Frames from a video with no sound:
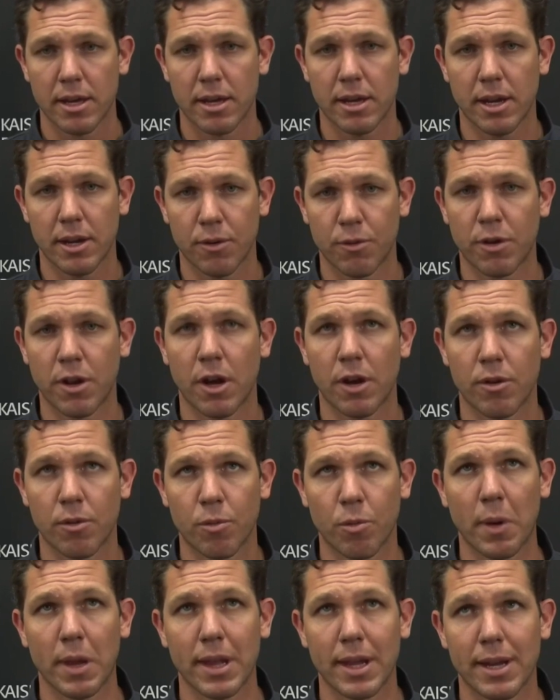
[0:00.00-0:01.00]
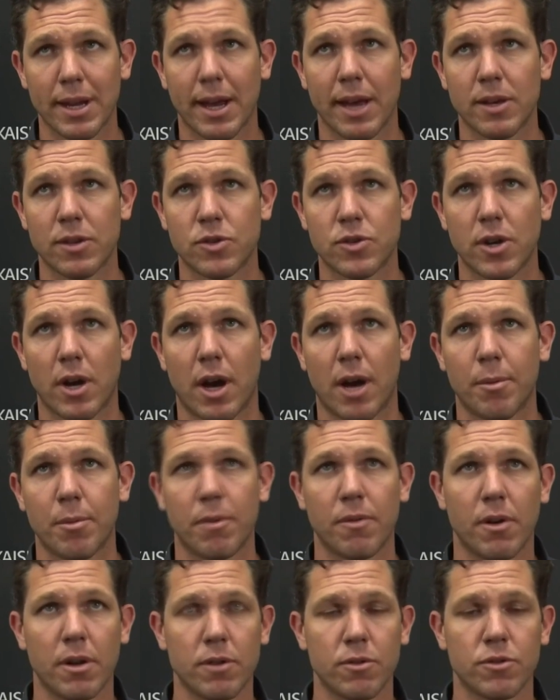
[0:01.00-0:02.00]
you have done a really nice job
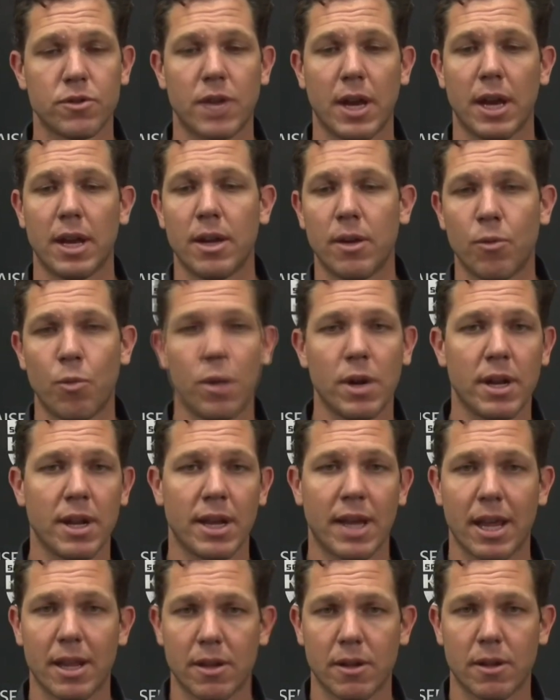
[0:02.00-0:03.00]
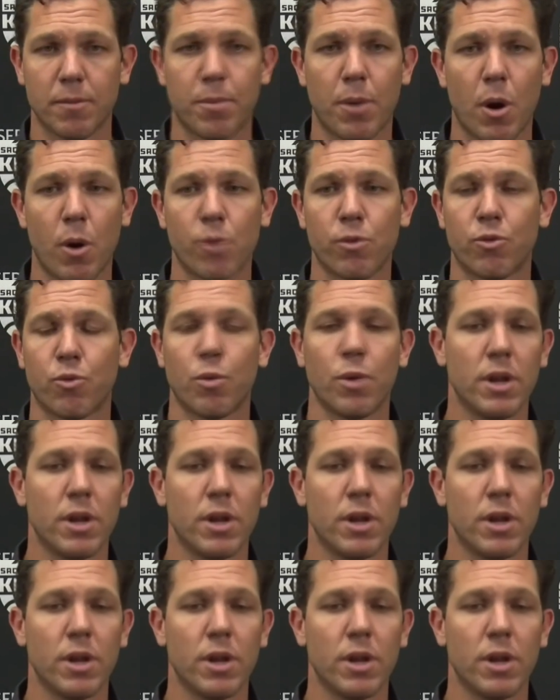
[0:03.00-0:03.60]
of understanding when to get to the post,